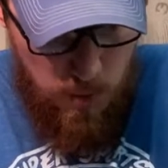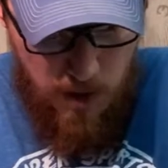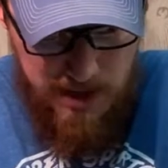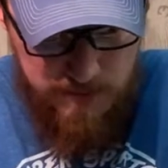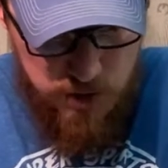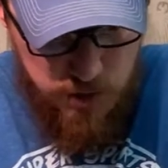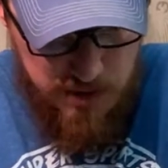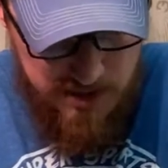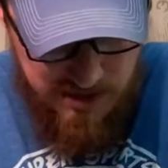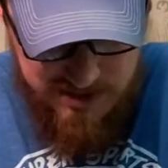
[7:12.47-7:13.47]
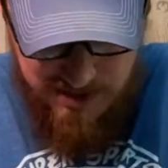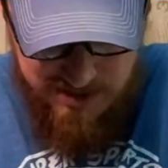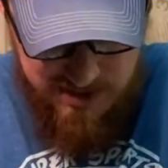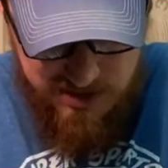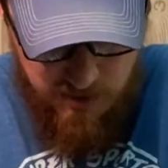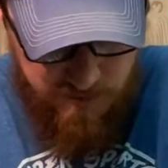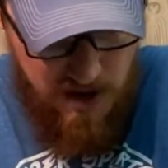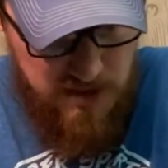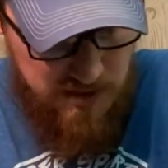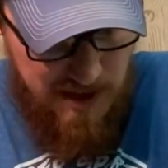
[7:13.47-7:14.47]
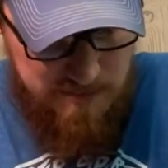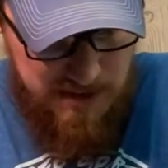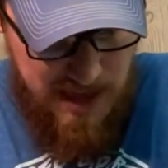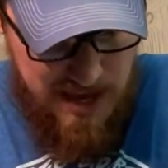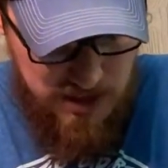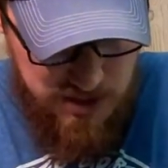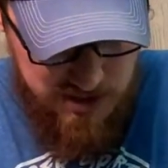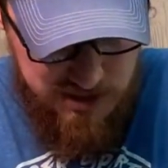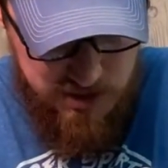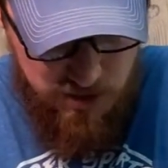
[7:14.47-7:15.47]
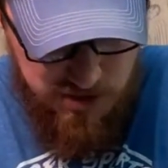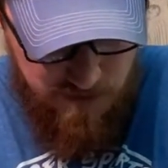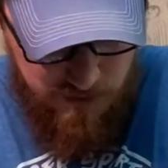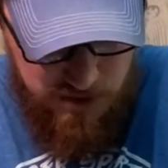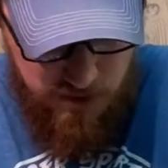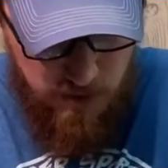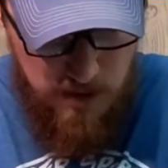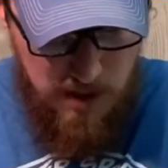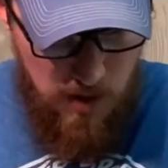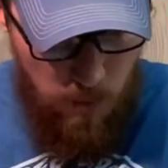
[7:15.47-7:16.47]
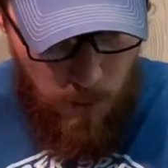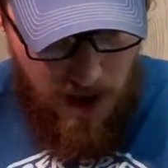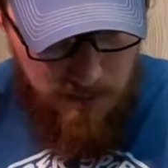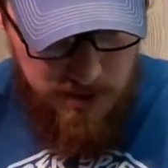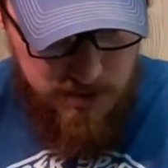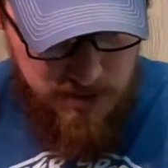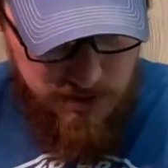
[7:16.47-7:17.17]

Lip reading: why have you treated us like this? Your father and I have been anxiously searching for you." "Why were you